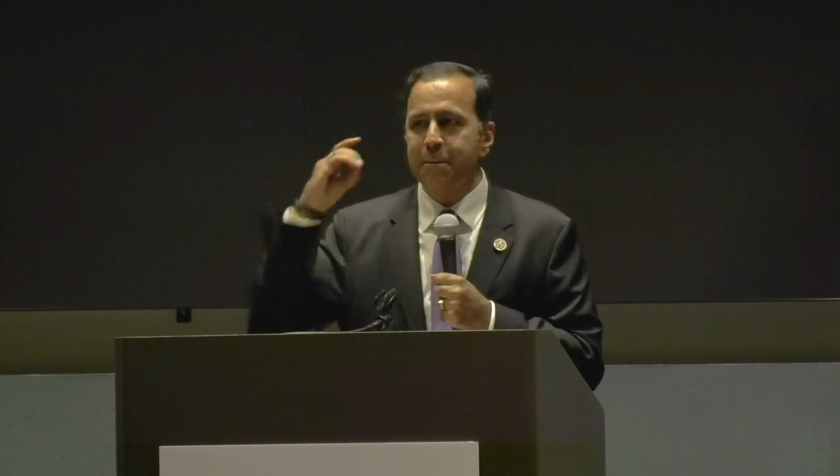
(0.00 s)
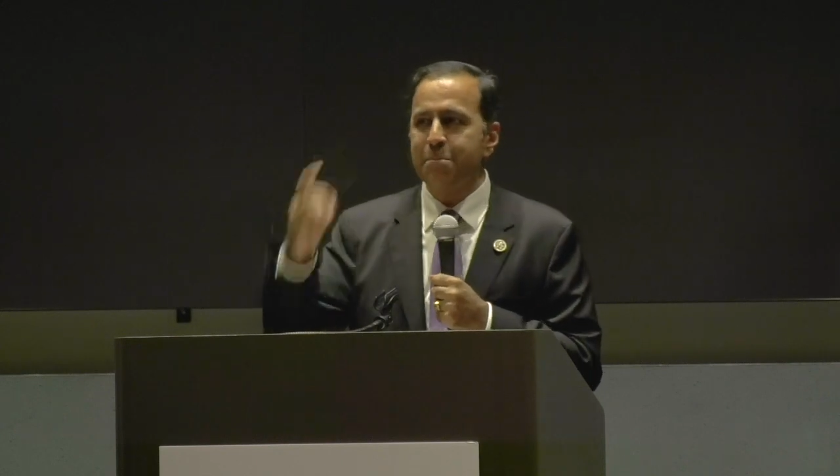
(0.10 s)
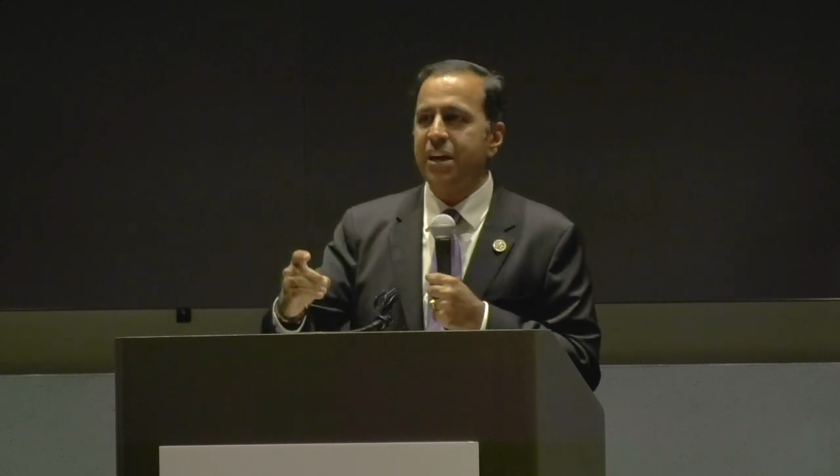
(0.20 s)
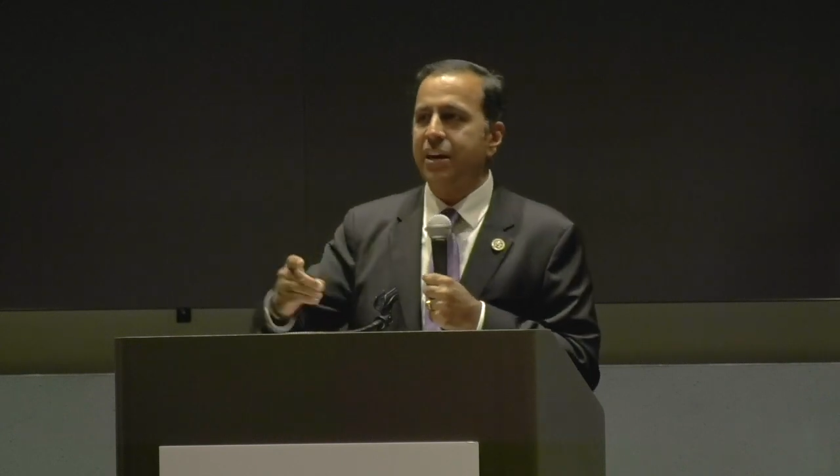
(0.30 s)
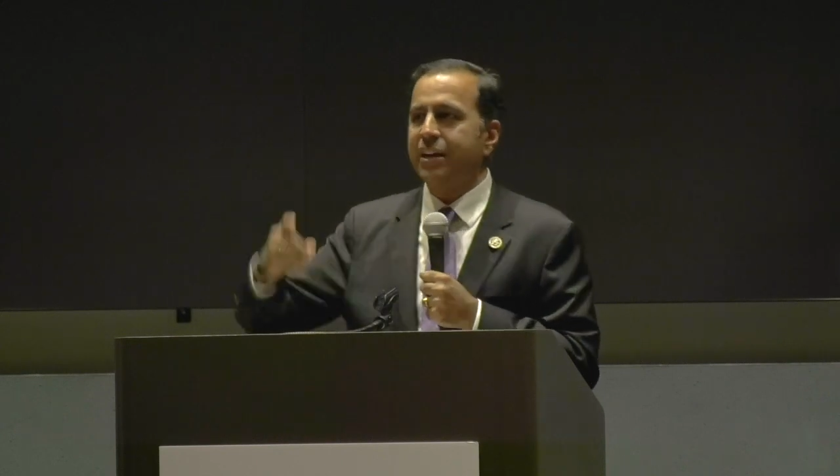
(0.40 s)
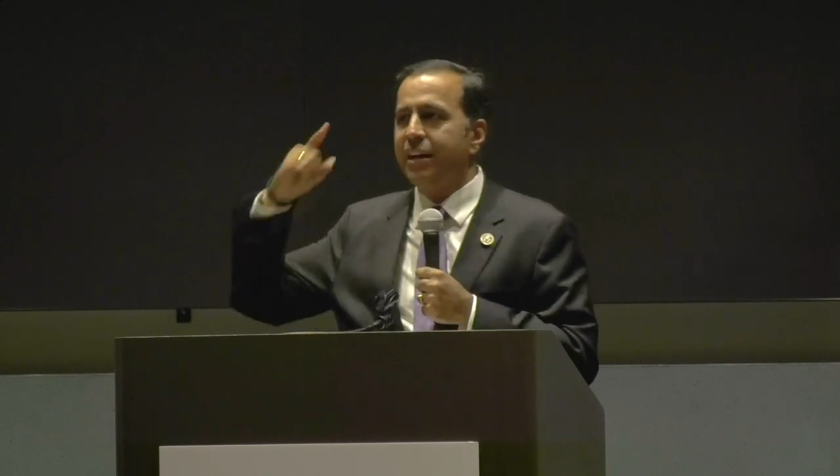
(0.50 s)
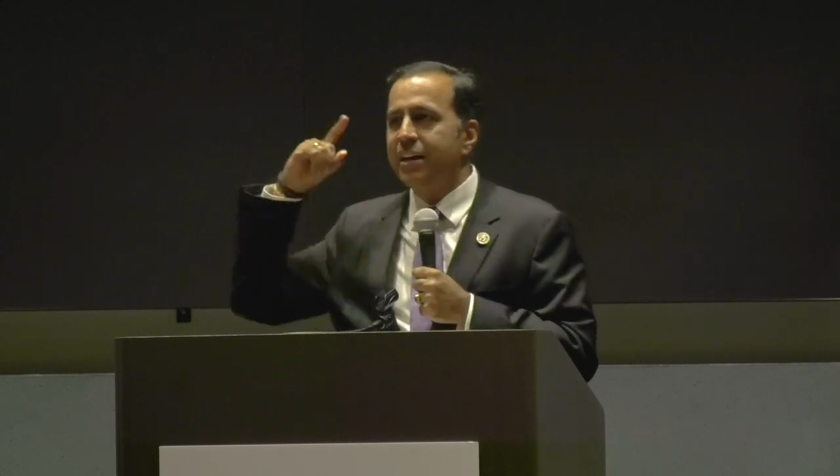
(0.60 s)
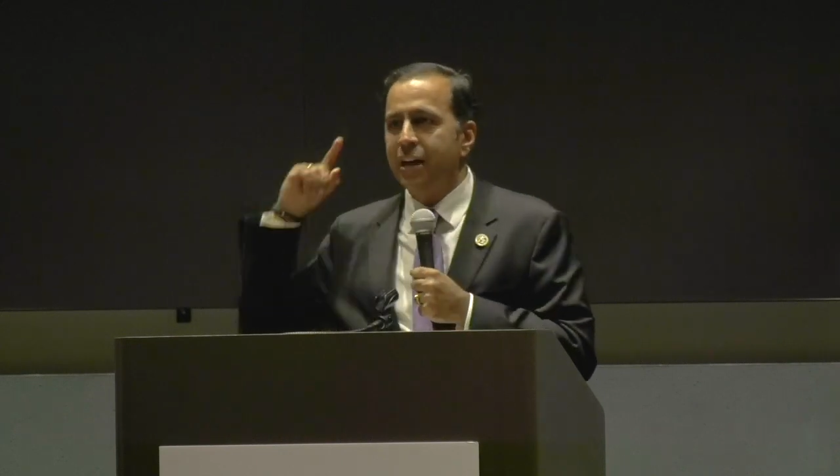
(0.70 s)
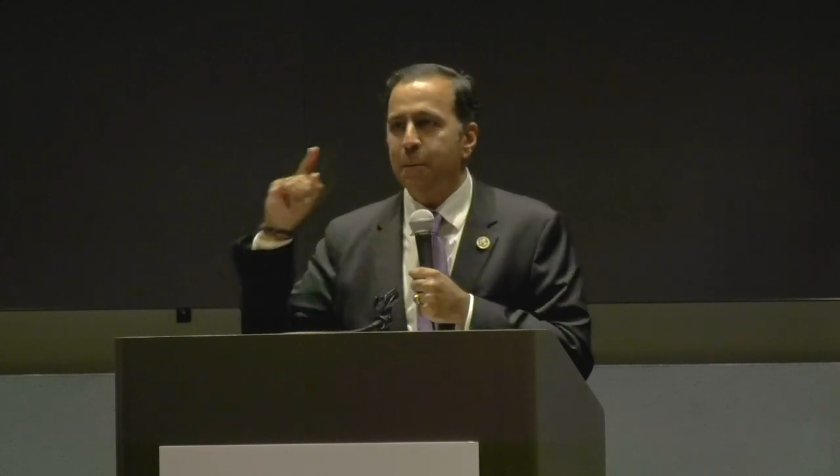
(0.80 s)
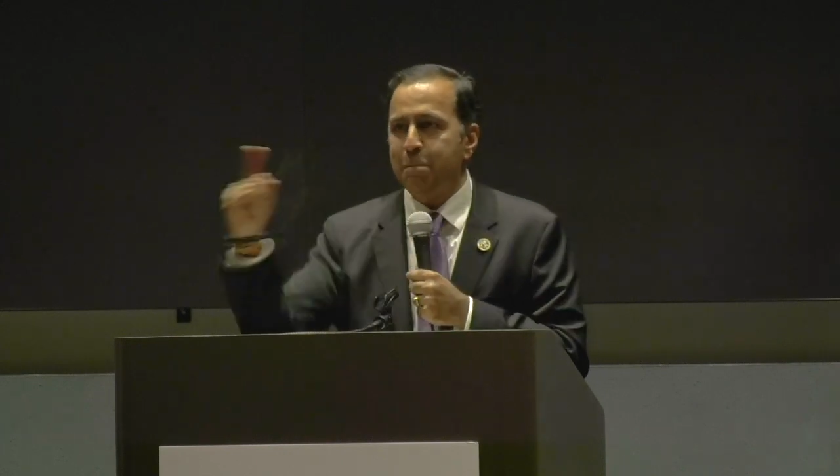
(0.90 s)

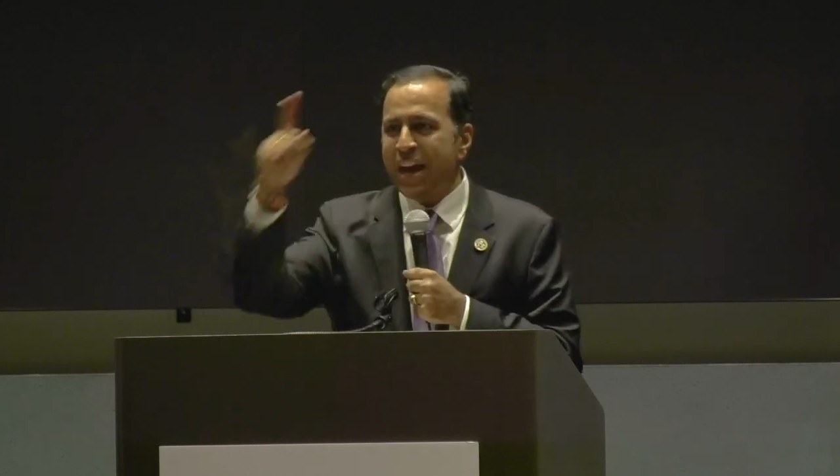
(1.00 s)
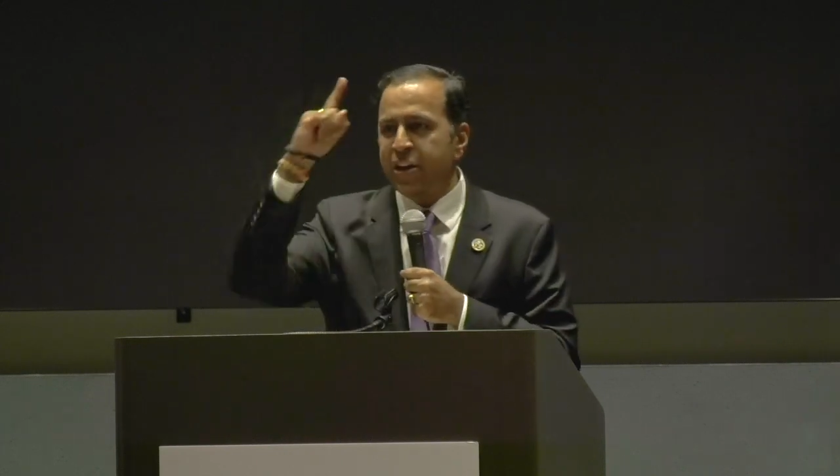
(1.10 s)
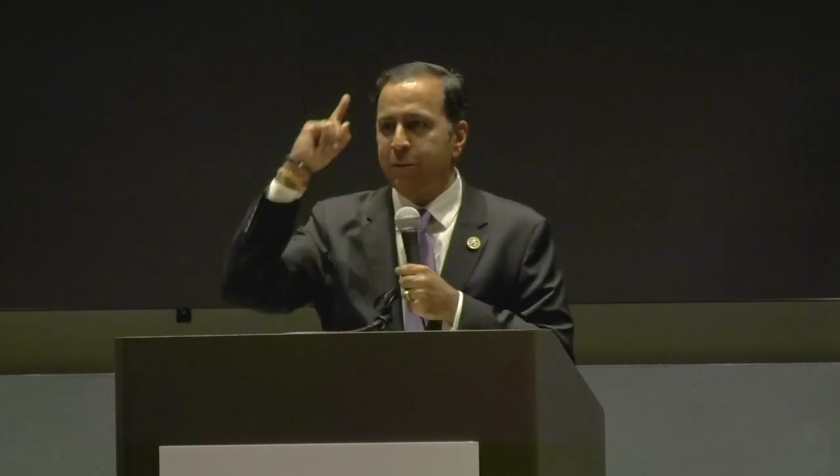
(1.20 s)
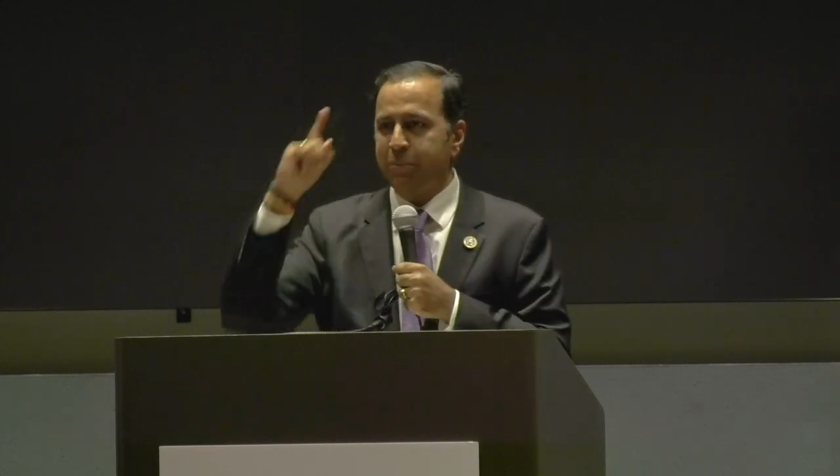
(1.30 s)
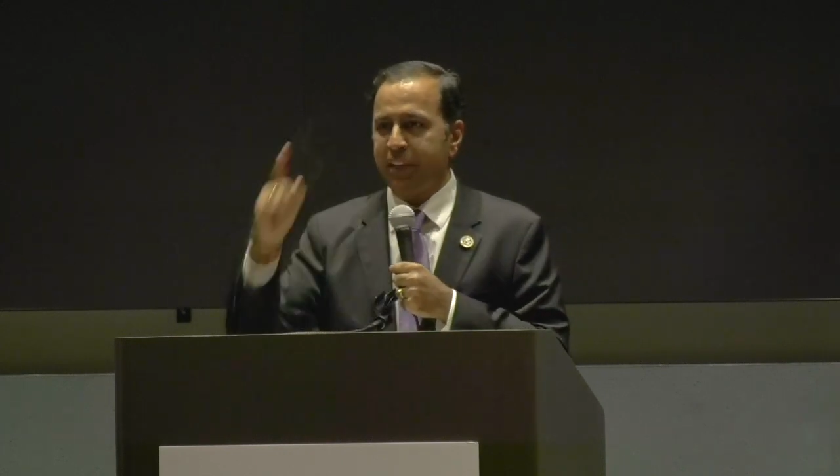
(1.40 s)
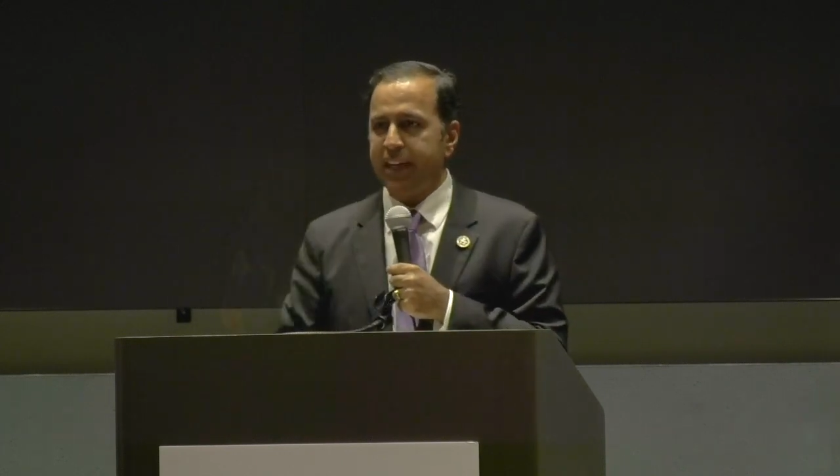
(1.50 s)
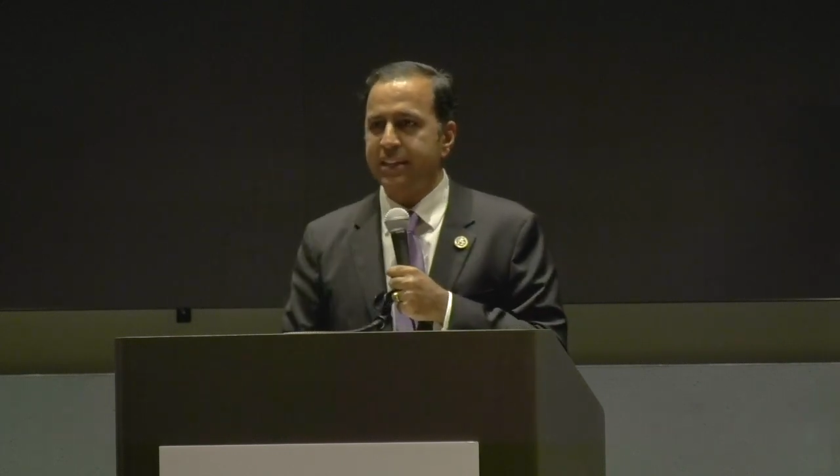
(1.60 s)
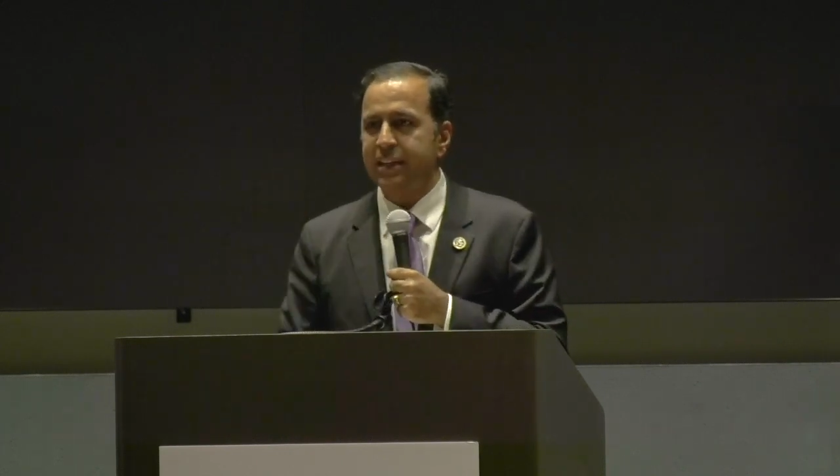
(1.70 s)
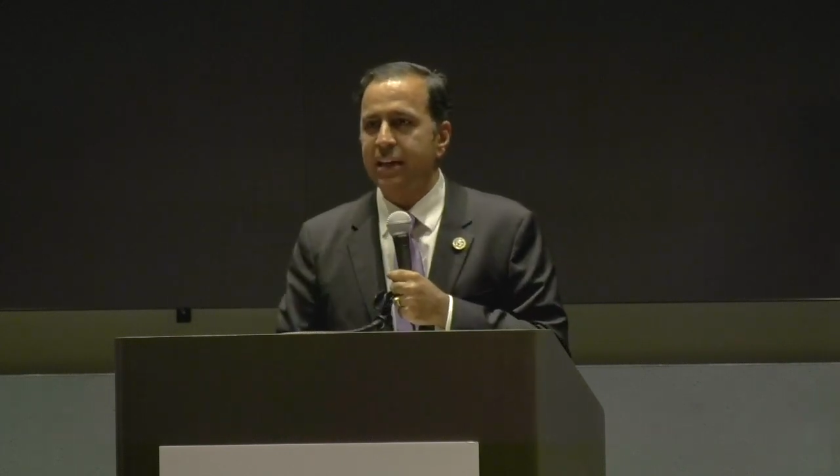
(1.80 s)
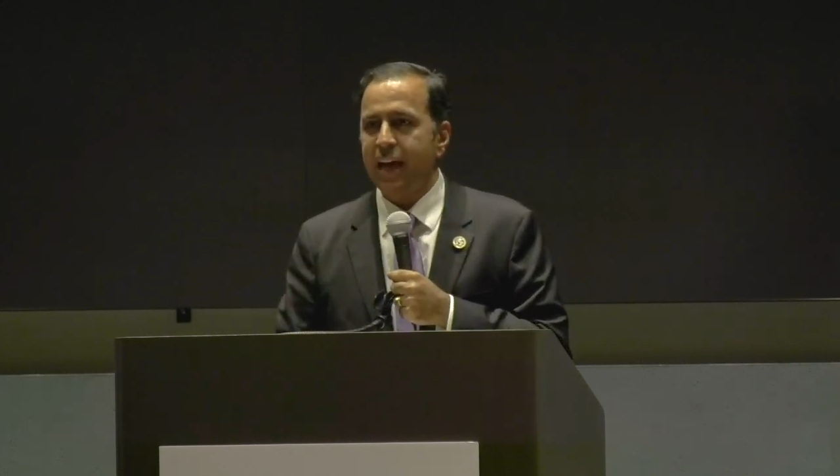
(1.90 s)
America a better place.